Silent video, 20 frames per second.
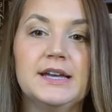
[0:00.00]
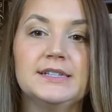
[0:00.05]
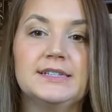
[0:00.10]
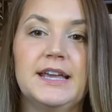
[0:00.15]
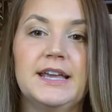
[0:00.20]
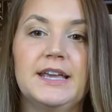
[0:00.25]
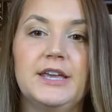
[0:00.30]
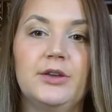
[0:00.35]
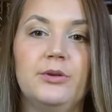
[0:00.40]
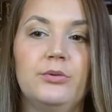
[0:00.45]

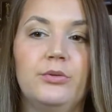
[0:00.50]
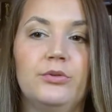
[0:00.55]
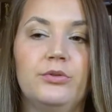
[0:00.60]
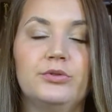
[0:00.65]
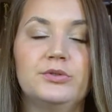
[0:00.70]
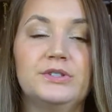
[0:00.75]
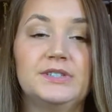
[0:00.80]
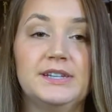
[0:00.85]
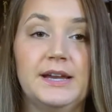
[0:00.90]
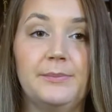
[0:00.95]
taking you
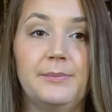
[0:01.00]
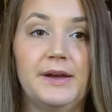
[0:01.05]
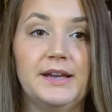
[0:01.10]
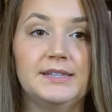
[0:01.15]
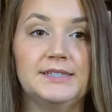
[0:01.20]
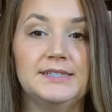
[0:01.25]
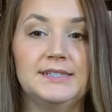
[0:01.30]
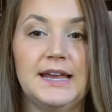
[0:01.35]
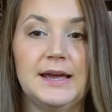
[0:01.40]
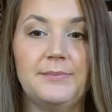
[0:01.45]
through step
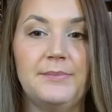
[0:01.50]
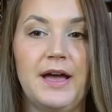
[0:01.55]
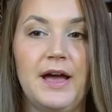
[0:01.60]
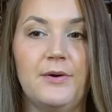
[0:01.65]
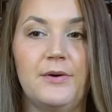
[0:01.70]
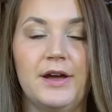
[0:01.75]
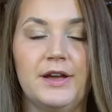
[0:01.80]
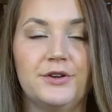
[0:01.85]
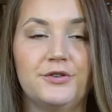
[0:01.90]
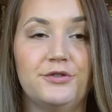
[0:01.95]
by step
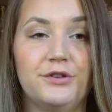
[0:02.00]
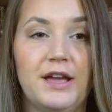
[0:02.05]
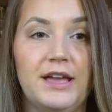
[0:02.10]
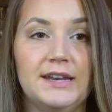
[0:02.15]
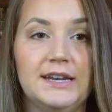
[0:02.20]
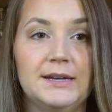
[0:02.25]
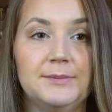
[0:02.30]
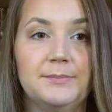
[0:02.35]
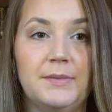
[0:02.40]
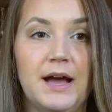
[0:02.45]
how I
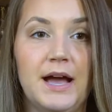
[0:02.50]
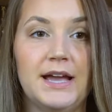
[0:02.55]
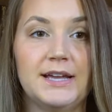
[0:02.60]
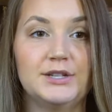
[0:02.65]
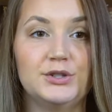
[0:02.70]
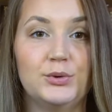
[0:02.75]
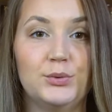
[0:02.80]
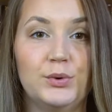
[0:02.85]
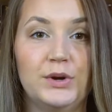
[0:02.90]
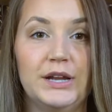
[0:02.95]
created my
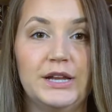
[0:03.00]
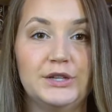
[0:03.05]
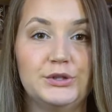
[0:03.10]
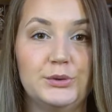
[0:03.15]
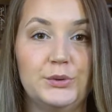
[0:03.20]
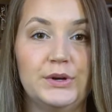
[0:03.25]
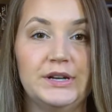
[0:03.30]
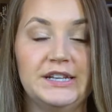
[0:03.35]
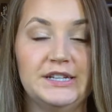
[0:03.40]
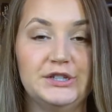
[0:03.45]

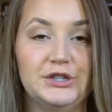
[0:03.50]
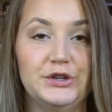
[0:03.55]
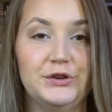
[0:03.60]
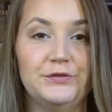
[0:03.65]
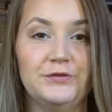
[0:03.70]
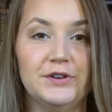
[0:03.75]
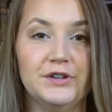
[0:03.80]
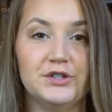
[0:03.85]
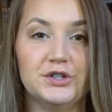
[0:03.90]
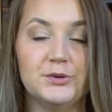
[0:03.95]

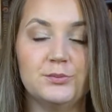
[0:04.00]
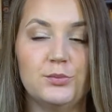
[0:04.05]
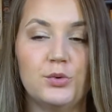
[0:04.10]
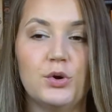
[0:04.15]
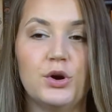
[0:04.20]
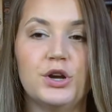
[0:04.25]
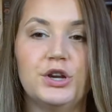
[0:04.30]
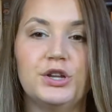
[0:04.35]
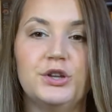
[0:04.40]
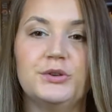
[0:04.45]
2022 vision
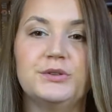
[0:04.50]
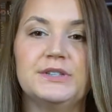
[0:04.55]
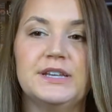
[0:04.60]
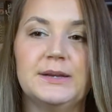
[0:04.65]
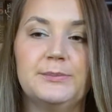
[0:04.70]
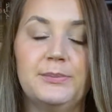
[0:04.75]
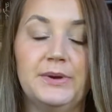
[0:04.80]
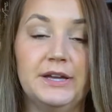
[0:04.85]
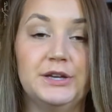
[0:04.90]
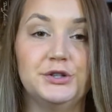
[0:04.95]
board
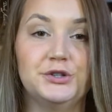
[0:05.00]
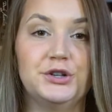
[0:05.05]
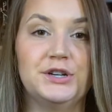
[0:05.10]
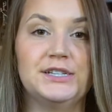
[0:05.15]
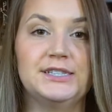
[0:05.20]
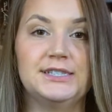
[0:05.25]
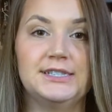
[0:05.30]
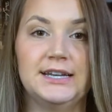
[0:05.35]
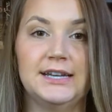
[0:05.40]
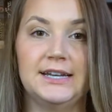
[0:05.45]
using
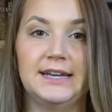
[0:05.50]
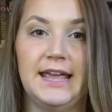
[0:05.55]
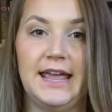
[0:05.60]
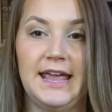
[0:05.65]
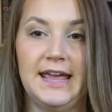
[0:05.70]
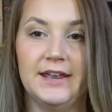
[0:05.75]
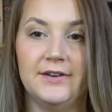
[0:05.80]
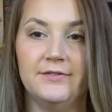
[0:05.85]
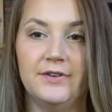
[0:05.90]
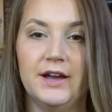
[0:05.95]
Pinterest and
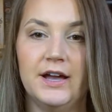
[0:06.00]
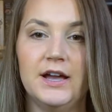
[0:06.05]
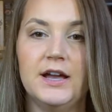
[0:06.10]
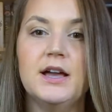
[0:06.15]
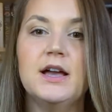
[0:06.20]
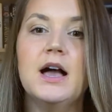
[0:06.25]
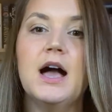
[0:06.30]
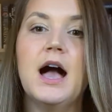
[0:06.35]
Canva.